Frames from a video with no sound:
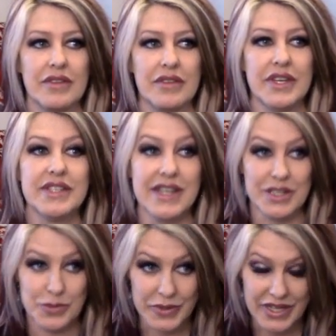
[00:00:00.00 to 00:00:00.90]
His
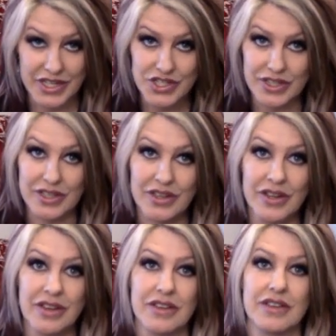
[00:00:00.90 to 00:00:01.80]

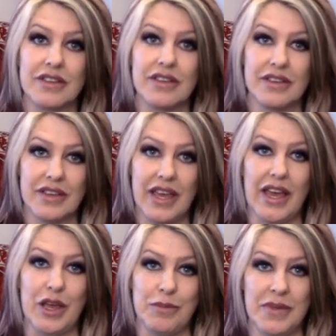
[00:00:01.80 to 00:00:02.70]
explanation
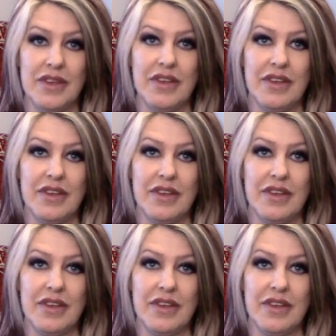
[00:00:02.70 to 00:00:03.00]
came